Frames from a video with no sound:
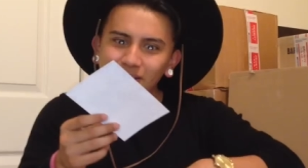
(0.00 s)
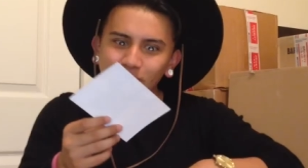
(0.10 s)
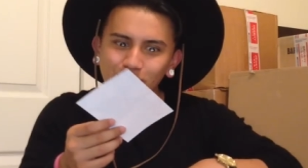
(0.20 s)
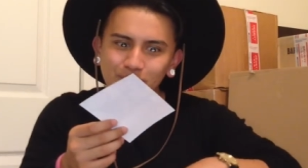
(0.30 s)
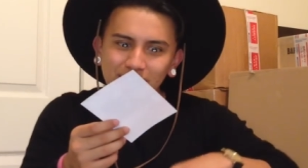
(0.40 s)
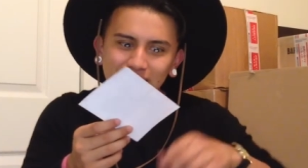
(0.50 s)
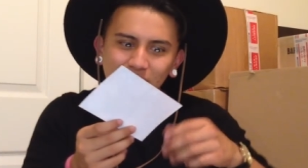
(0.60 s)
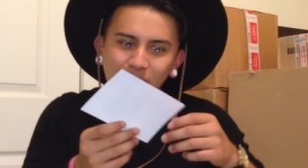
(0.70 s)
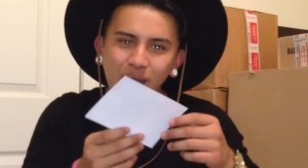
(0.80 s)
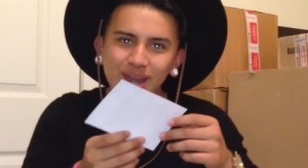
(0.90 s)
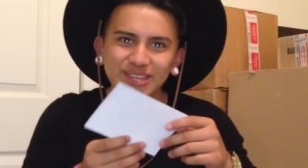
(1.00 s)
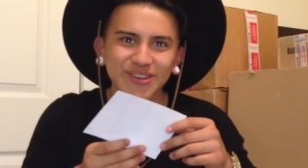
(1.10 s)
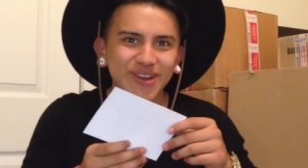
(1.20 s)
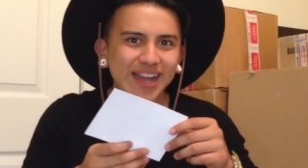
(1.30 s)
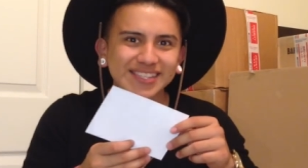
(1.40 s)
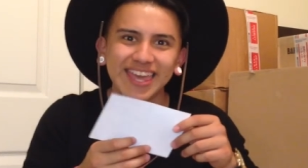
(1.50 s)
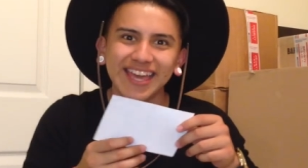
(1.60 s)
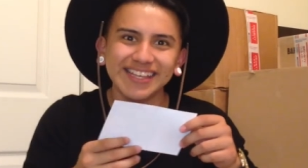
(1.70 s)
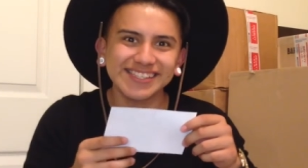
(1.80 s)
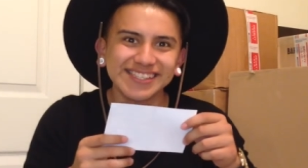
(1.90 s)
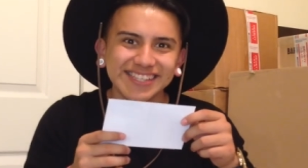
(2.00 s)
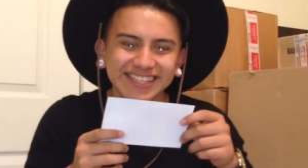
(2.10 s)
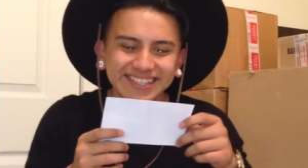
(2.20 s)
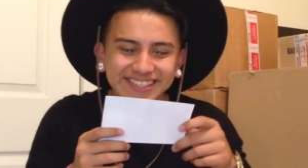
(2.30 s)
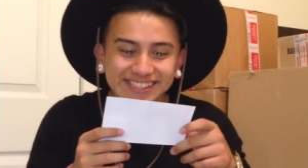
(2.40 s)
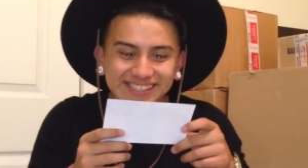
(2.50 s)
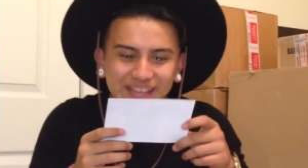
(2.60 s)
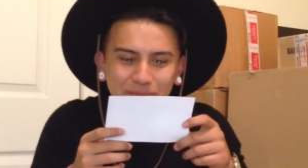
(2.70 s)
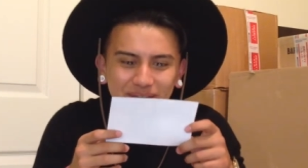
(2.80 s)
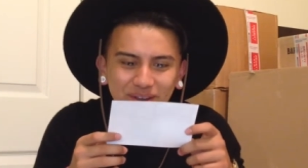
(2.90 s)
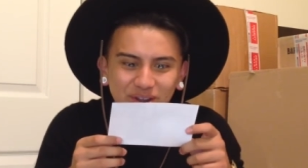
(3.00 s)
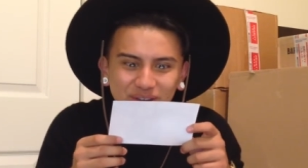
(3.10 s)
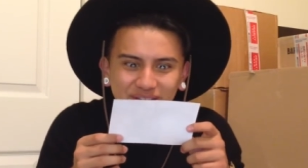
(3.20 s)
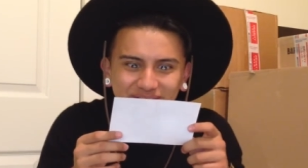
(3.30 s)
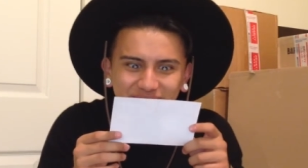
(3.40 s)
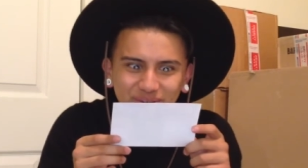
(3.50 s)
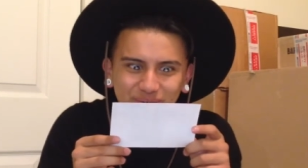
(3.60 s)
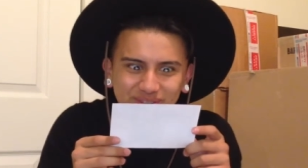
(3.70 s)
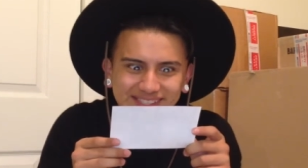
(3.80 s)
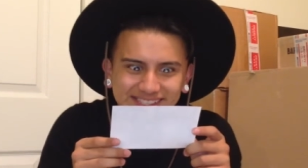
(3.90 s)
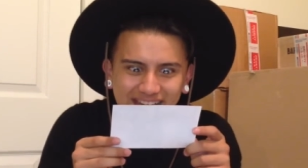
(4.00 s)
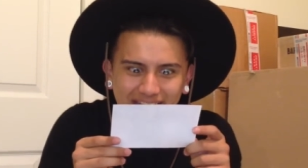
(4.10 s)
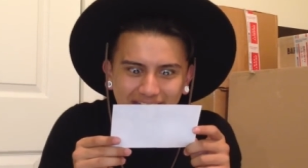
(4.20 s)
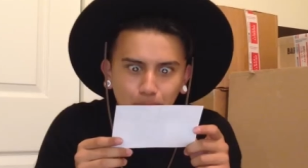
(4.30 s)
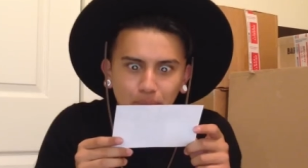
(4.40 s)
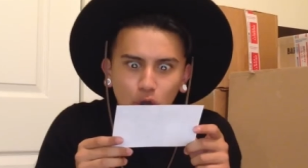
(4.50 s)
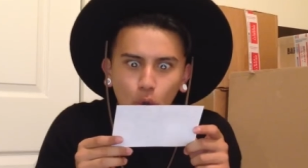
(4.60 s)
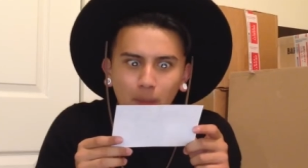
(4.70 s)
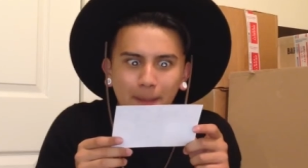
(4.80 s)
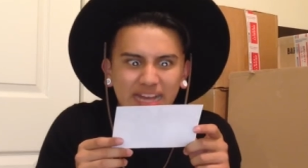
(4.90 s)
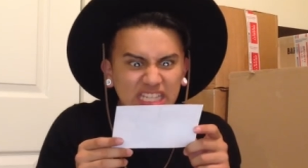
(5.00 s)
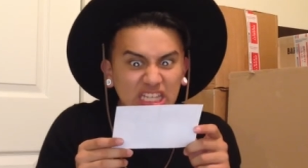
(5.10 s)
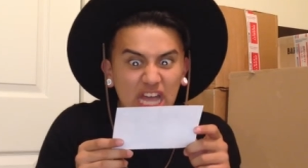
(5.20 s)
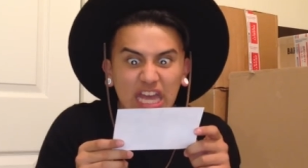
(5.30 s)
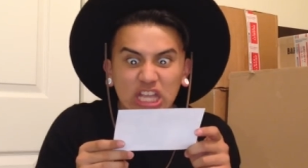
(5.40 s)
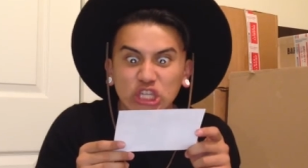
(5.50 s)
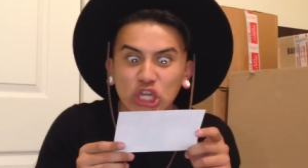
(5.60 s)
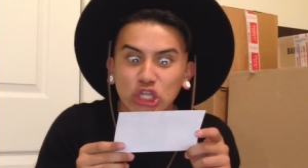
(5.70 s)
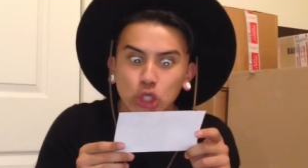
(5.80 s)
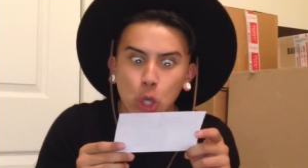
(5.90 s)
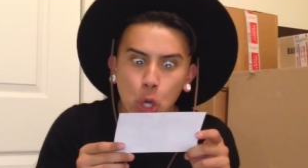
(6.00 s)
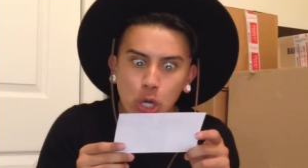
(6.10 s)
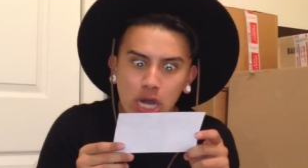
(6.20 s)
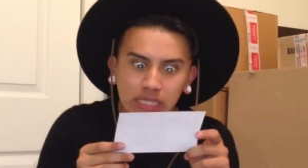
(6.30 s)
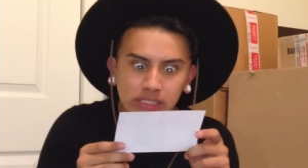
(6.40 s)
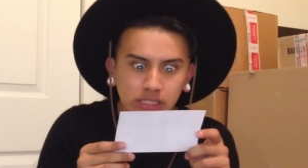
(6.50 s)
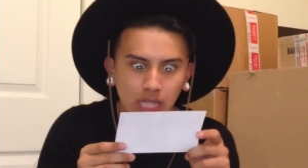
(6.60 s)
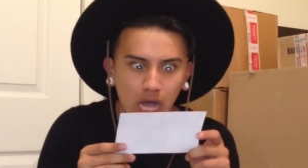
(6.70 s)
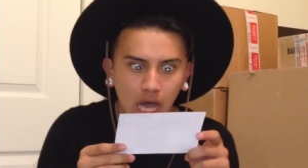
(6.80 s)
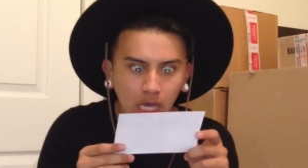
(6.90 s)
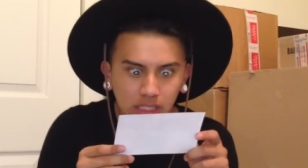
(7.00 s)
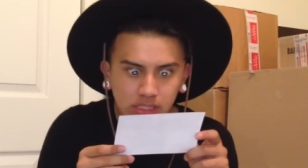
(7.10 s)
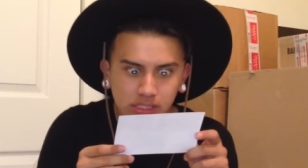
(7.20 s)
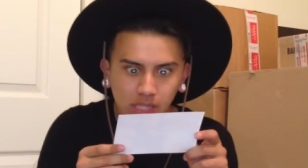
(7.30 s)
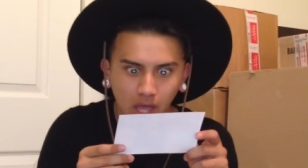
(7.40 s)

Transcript: Oh my god, you guys can't see. She sent me her nudes. Pero mamacita, que chichona estás?